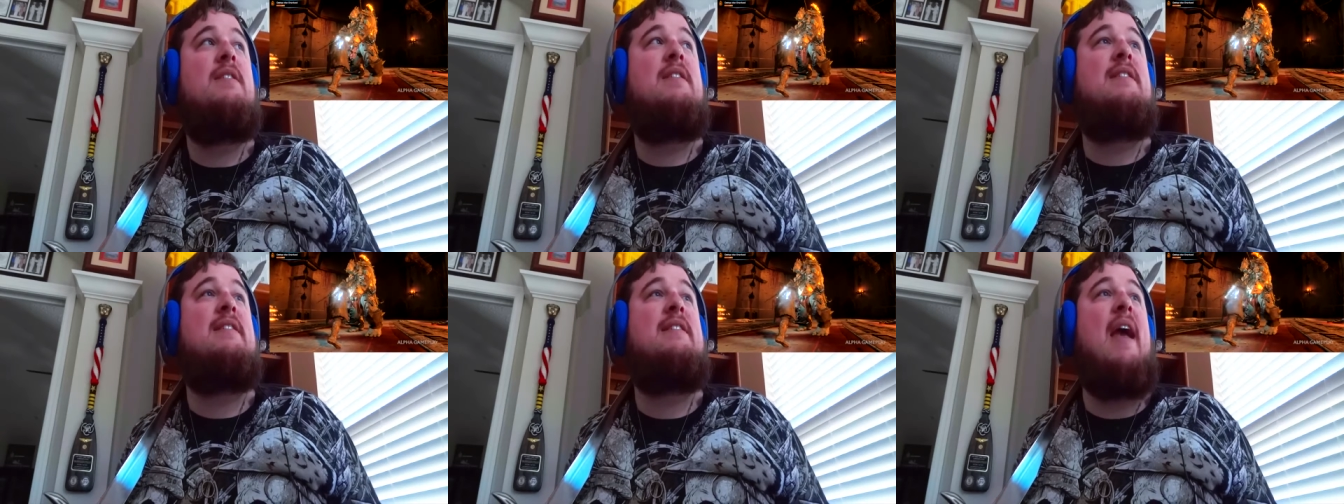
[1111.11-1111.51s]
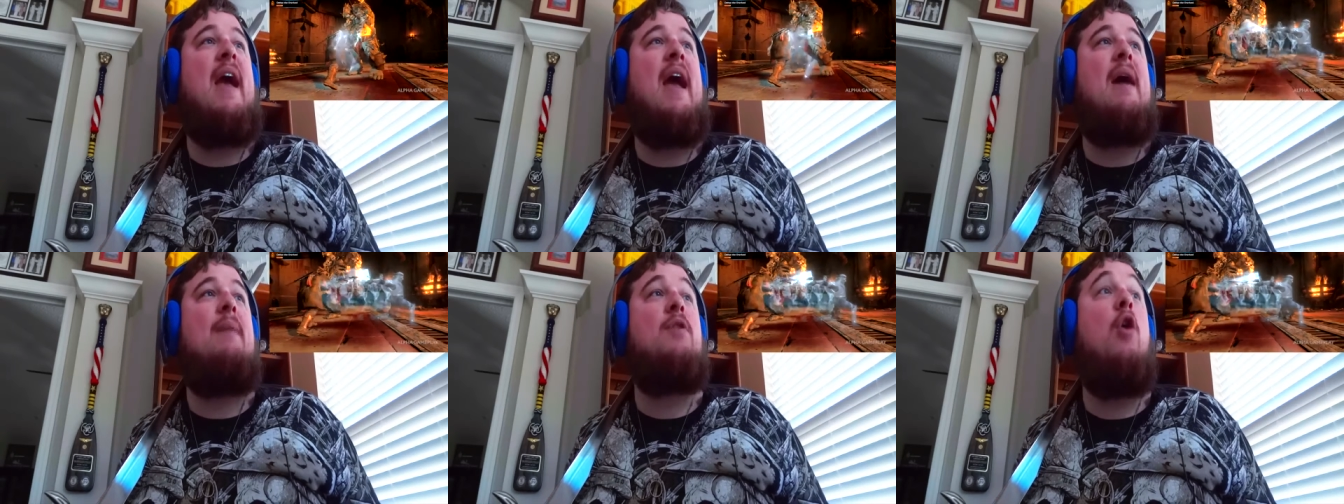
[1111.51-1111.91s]

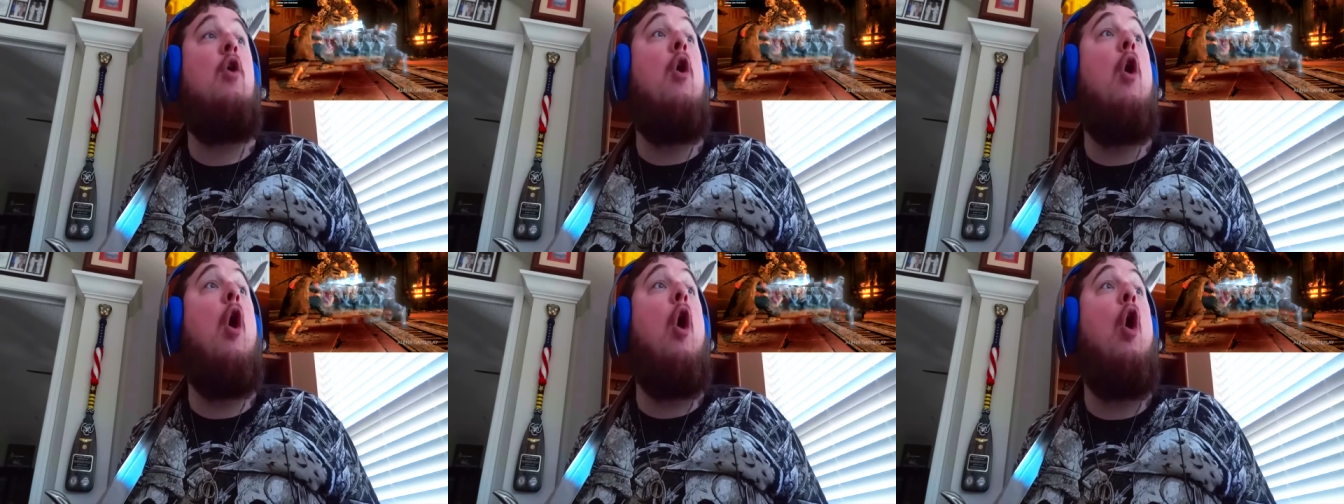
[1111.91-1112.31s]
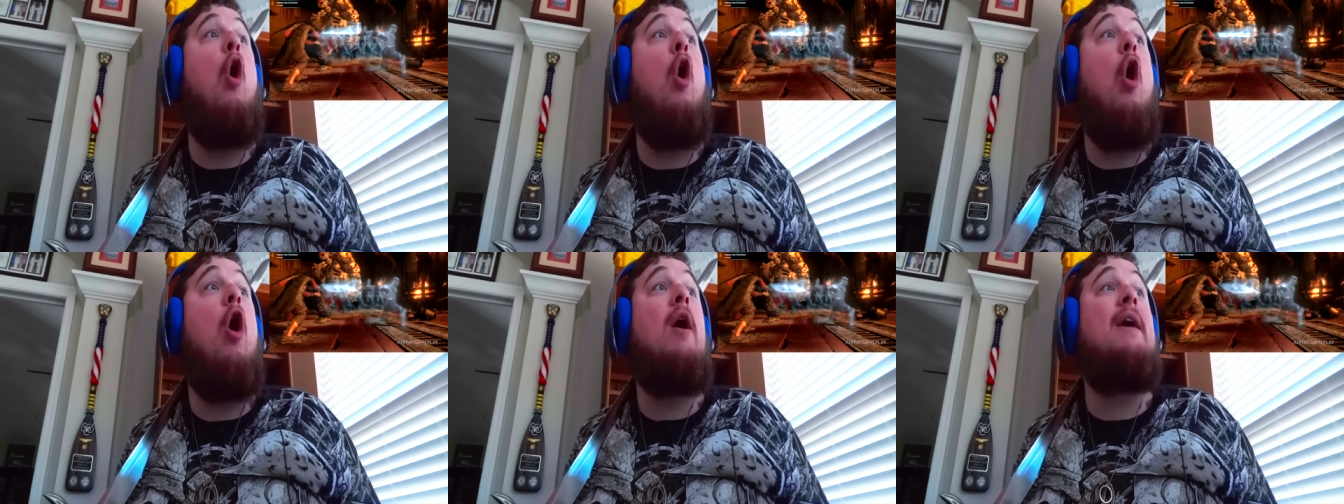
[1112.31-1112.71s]
Stab! Oh!
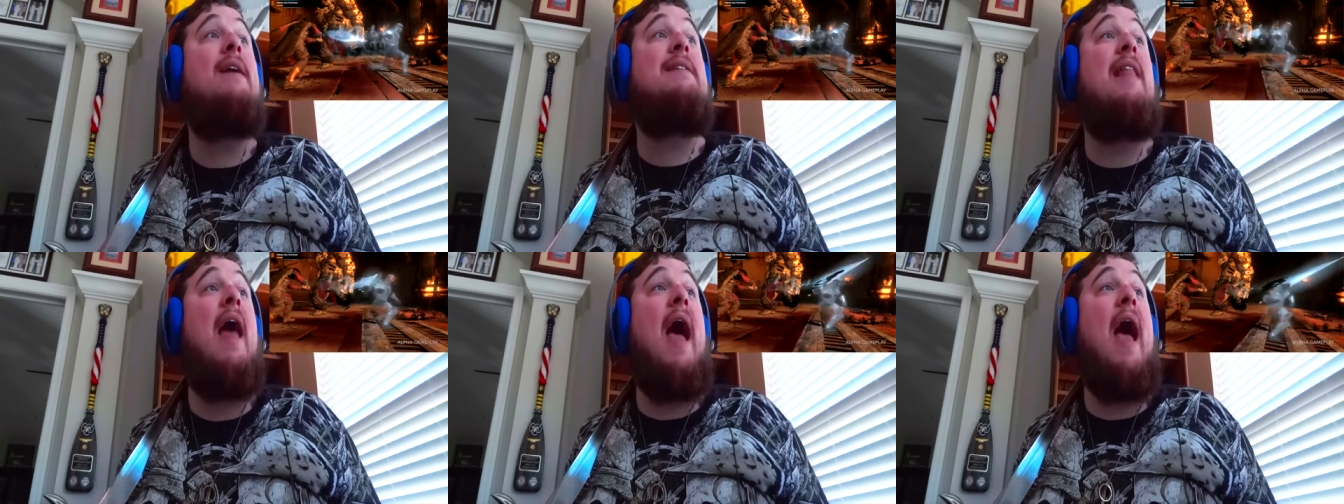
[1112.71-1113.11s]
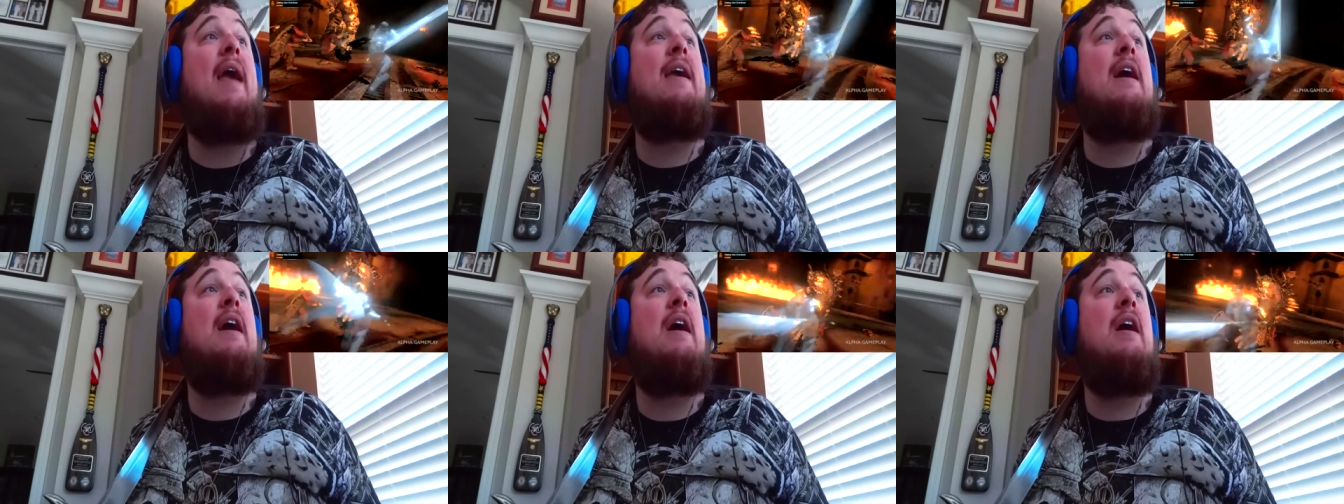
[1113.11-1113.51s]
His
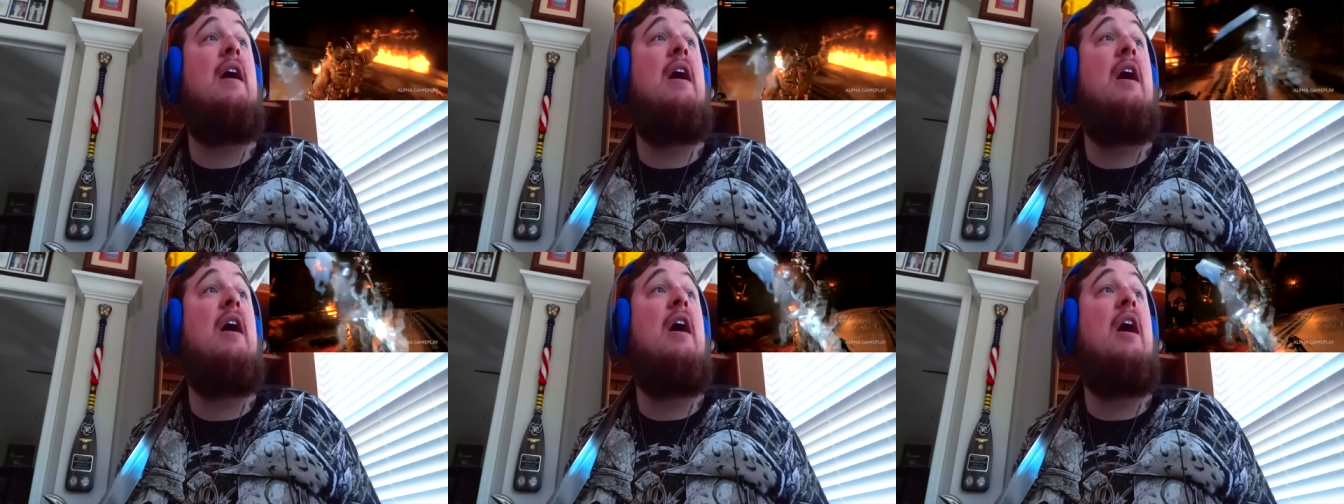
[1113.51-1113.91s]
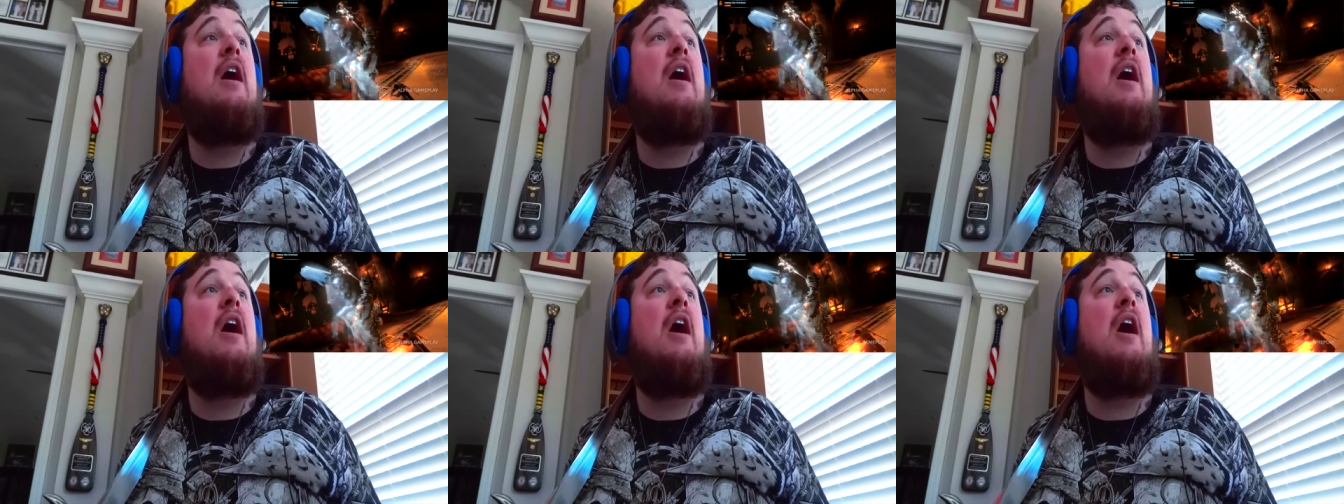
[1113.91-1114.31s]
leg!
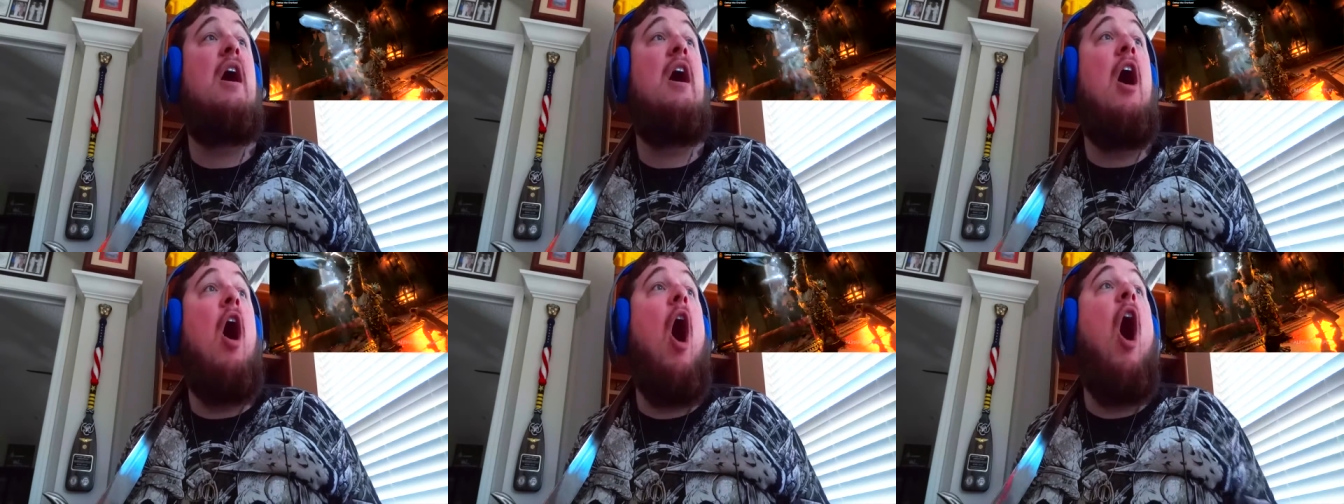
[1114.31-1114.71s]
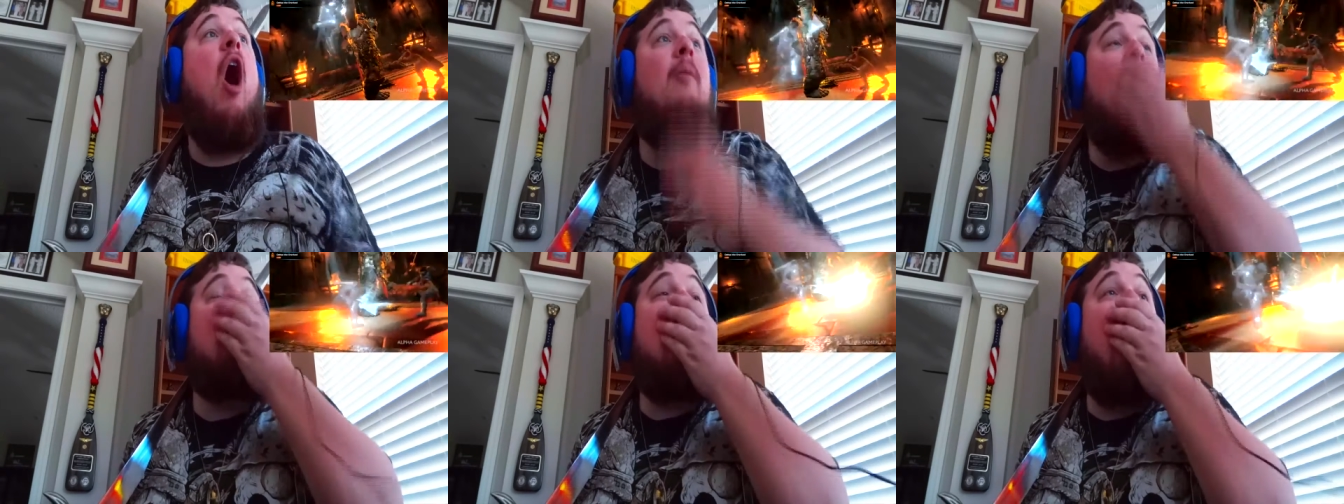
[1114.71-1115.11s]

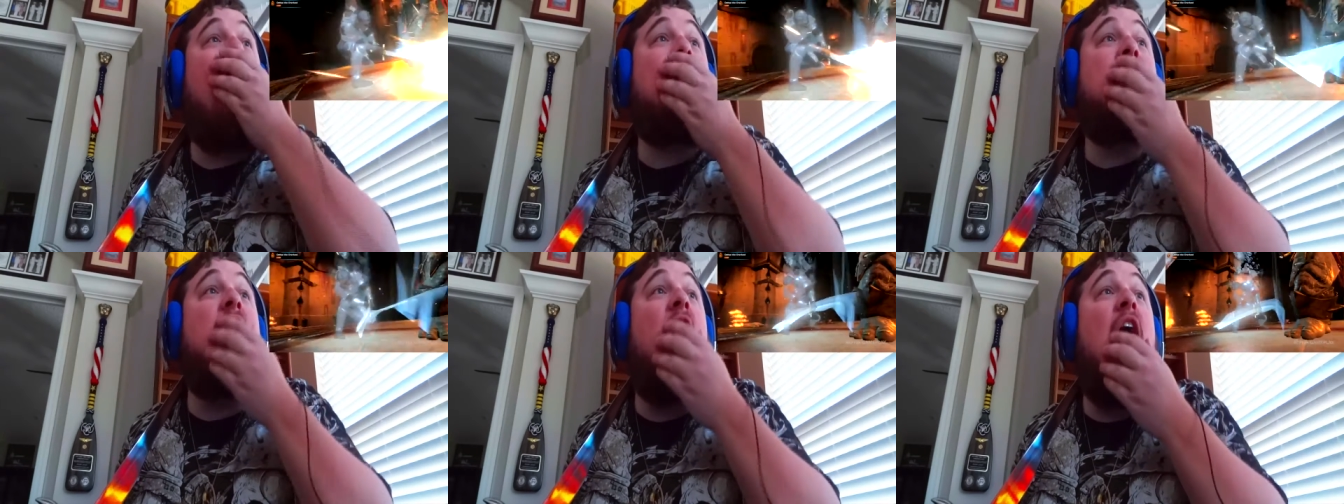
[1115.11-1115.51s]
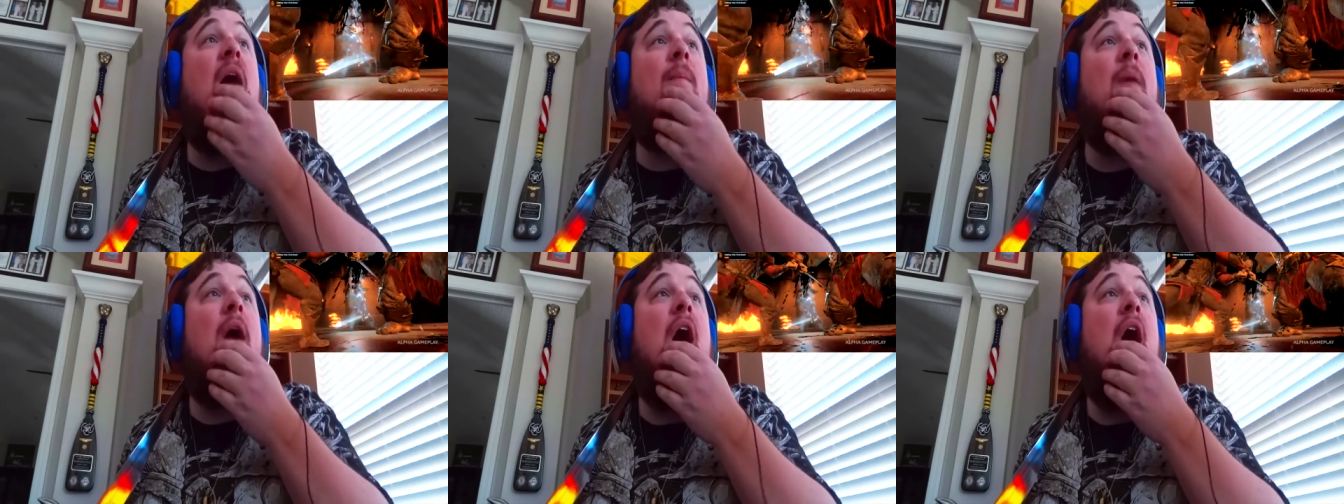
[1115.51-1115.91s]
Oh my god, his arm!